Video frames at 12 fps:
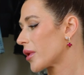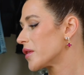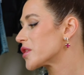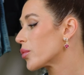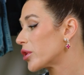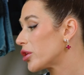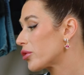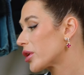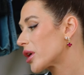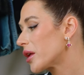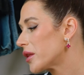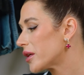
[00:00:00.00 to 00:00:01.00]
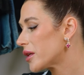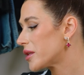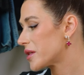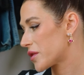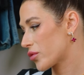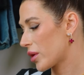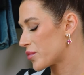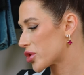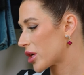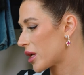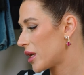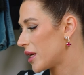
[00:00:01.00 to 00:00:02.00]
So when you click on the
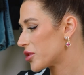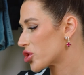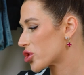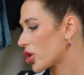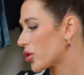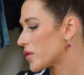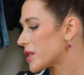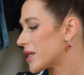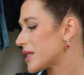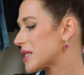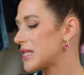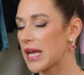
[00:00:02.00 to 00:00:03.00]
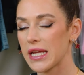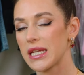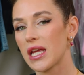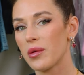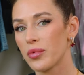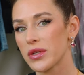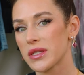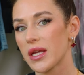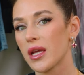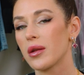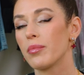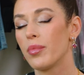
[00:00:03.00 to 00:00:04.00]
description, it shows that it's
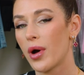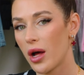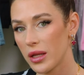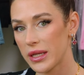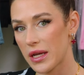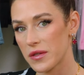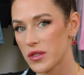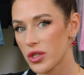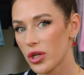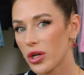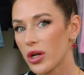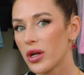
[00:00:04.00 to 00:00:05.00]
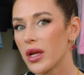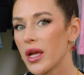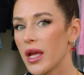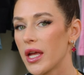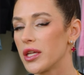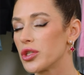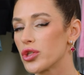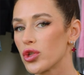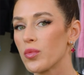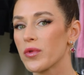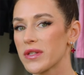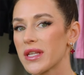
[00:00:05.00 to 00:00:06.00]
98% polyester and
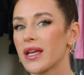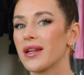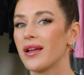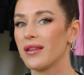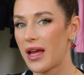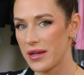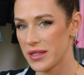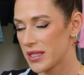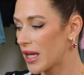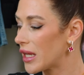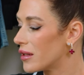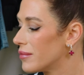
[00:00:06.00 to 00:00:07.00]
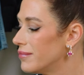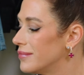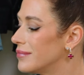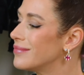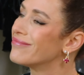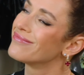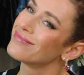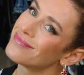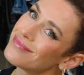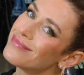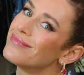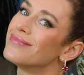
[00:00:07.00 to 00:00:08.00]
2% elastane.
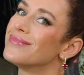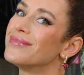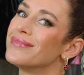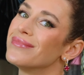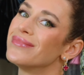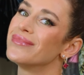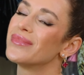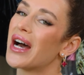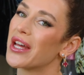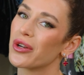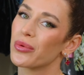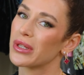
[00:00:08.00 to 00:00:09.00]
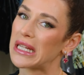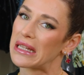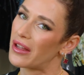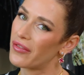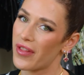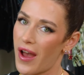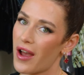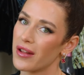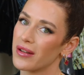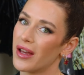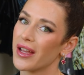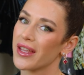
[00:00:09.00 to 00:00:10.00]
I don't really love that.
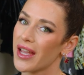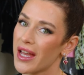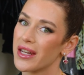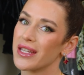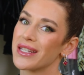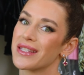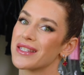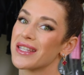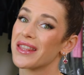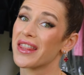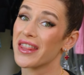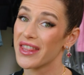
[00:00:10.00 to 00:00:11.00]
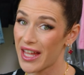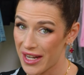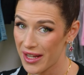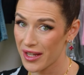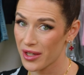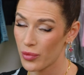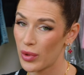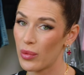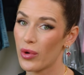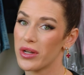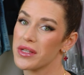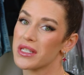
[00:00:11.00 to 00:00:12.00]
Again, it's synthetic. We
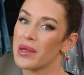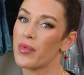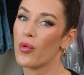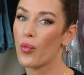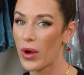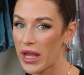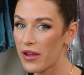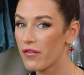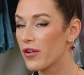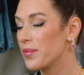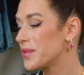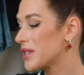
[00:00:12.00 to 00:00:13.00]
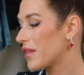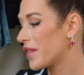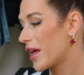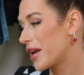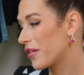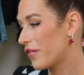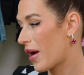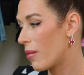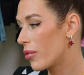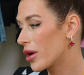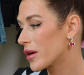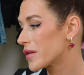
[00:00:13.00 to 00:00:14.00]
wanna step away from synthetic
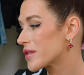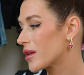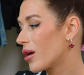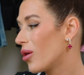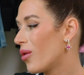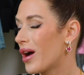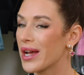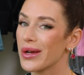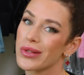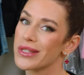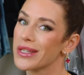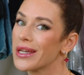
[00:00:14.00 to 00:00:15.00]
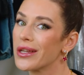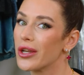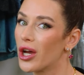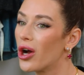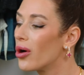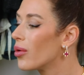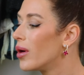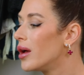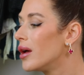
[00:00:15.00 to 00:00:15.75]
fabric. So I would say no.